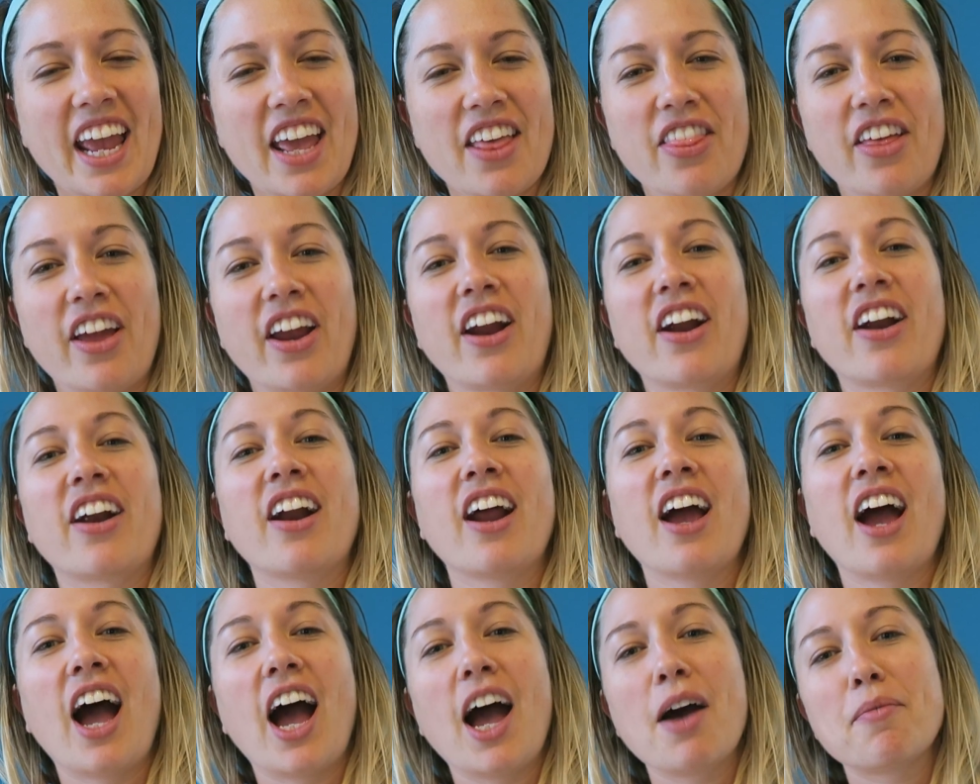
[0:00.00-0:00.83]
Hey
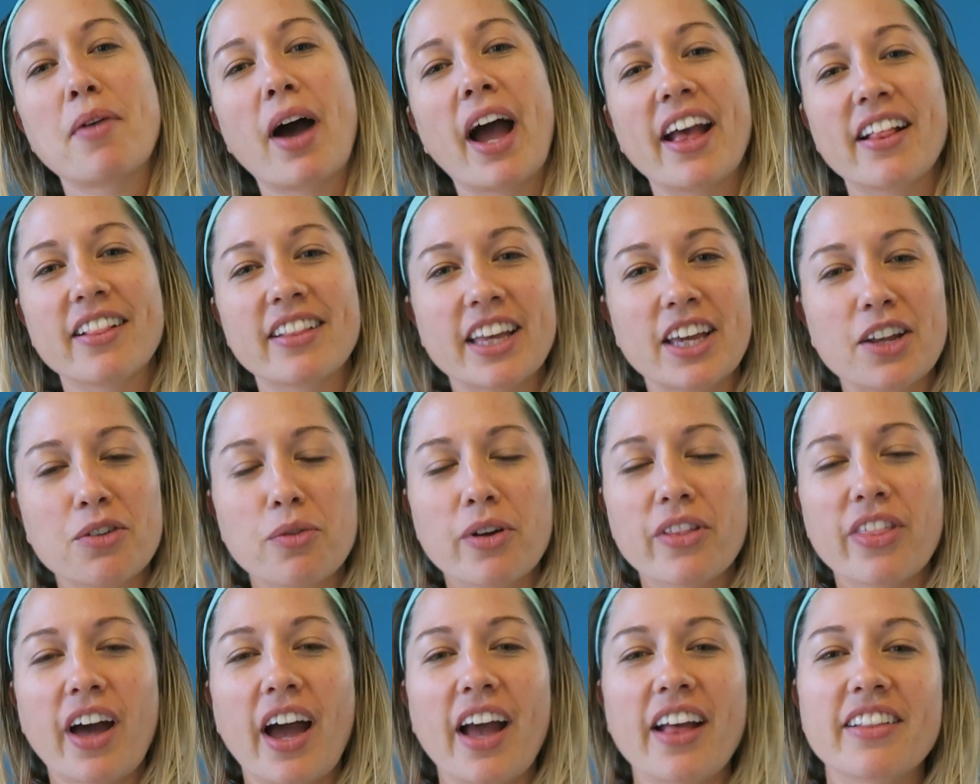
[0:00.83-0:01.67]
there, I'm Eileen
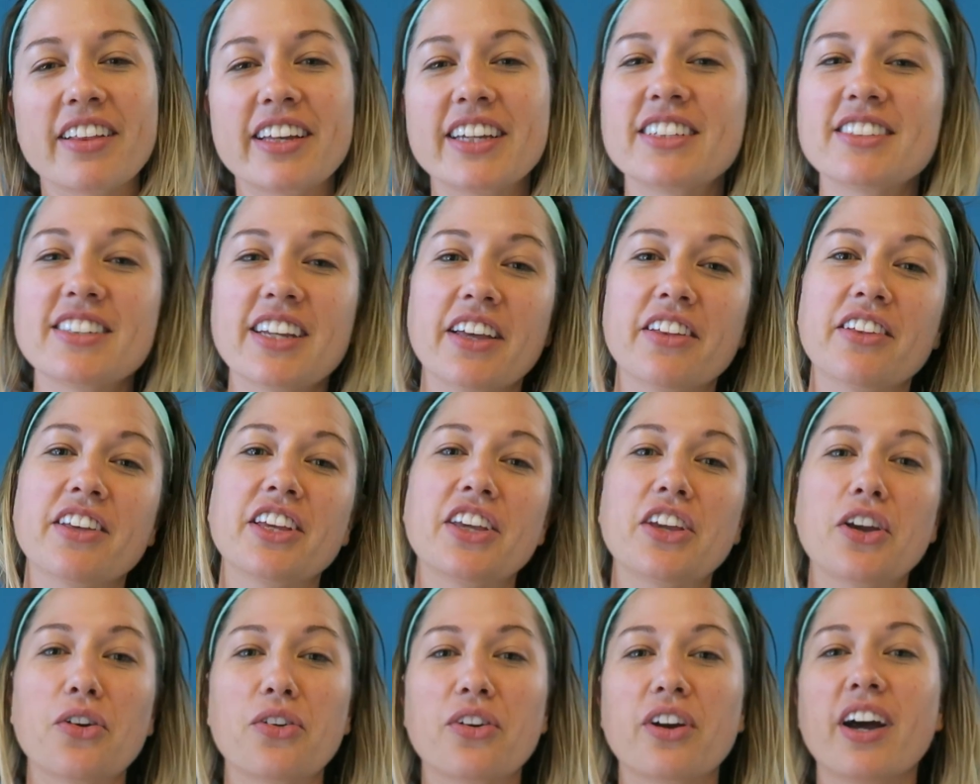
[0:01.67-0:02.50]
with Eileen
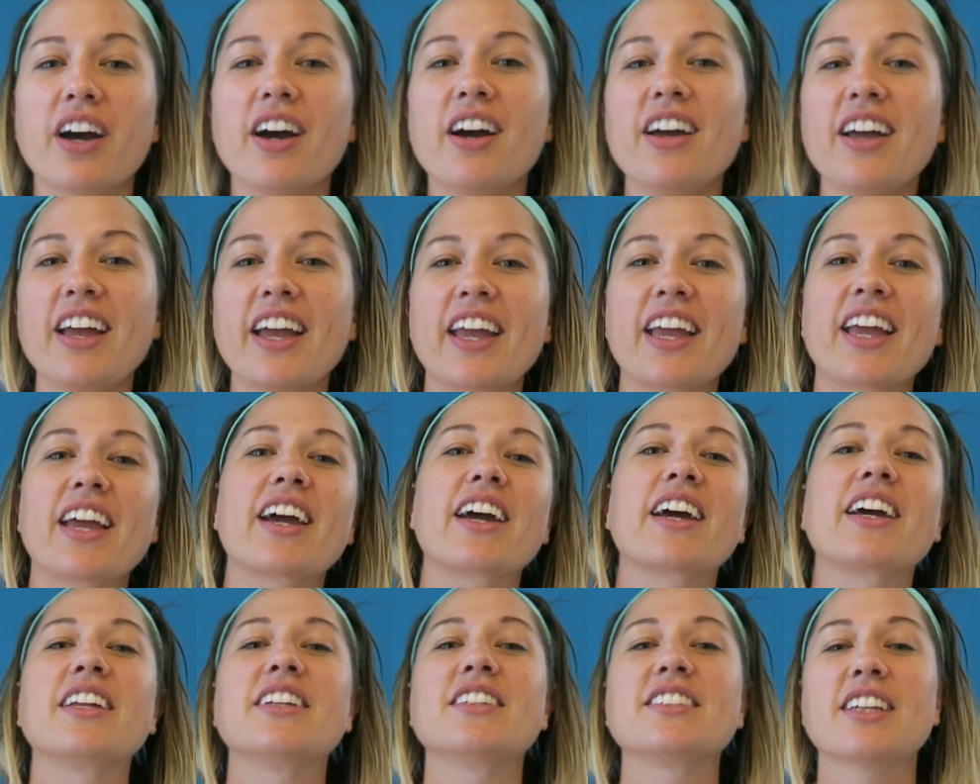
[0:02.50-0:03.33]
Daily Yoga,
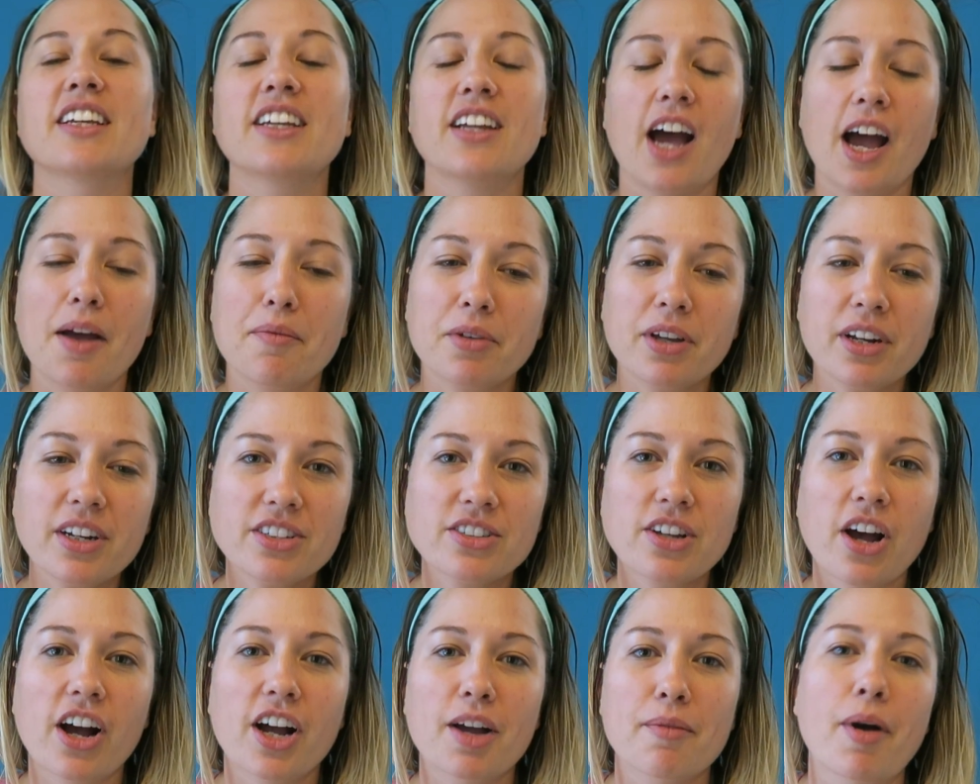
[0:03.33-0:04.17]
and I'm going
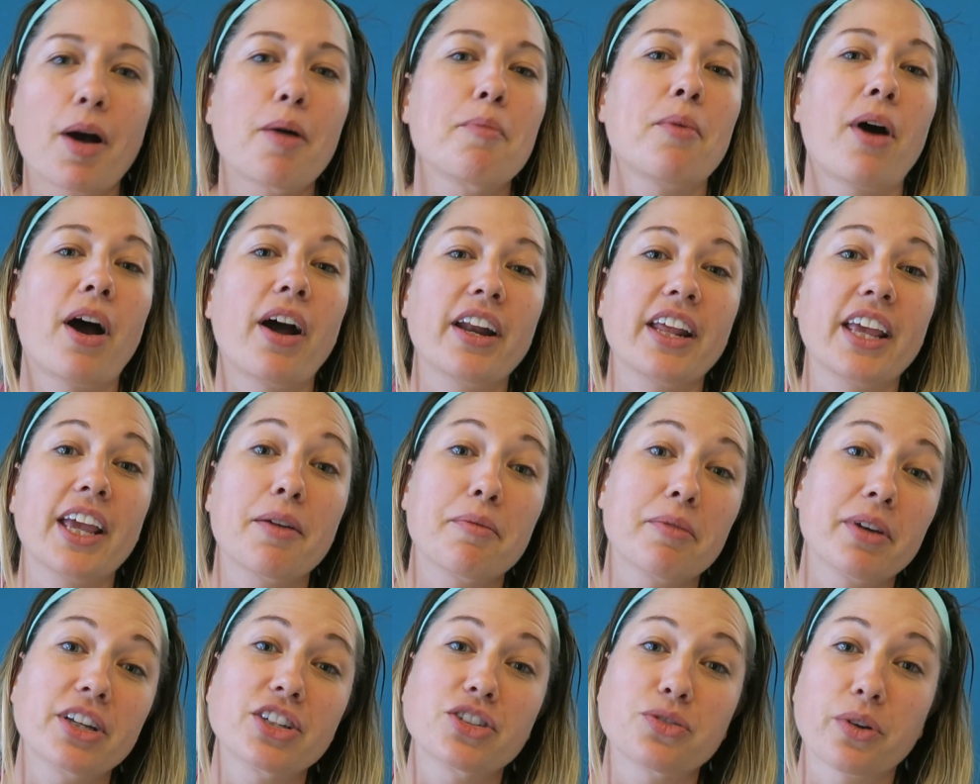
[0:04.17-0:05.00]
to talk about body
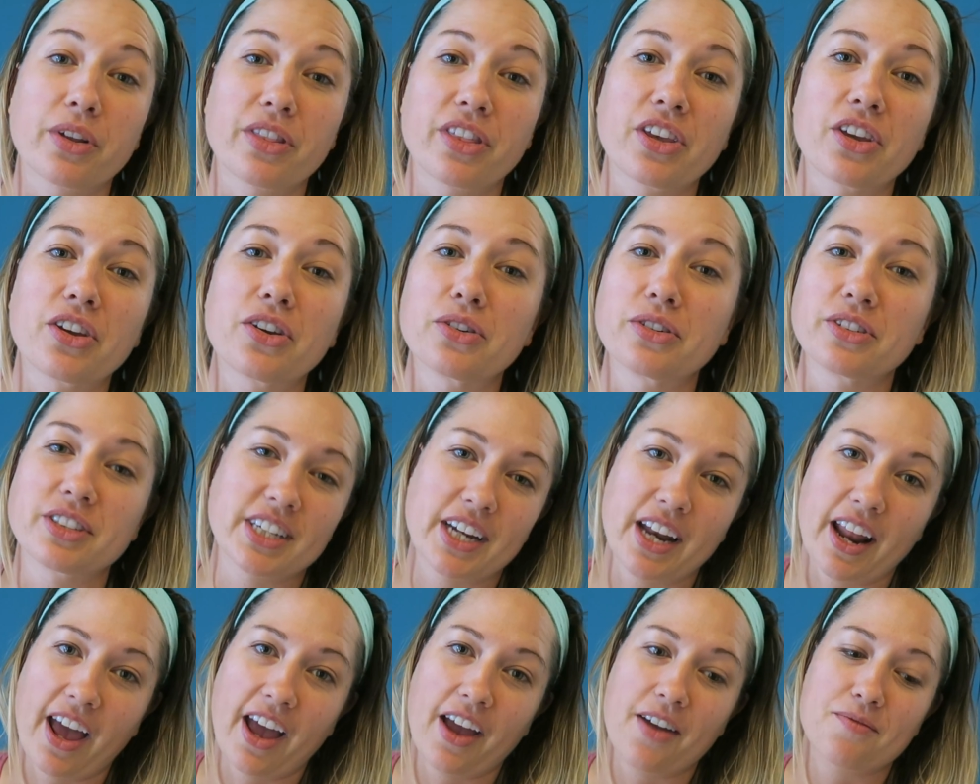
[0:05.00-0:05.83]
image with you
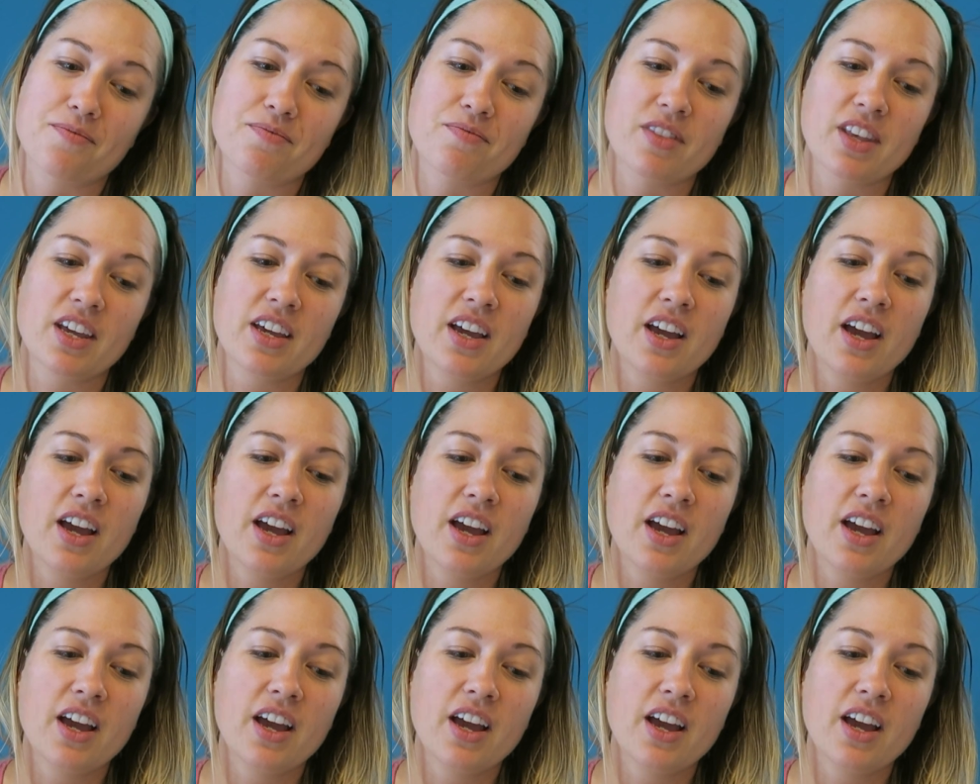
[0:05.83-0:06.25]
today.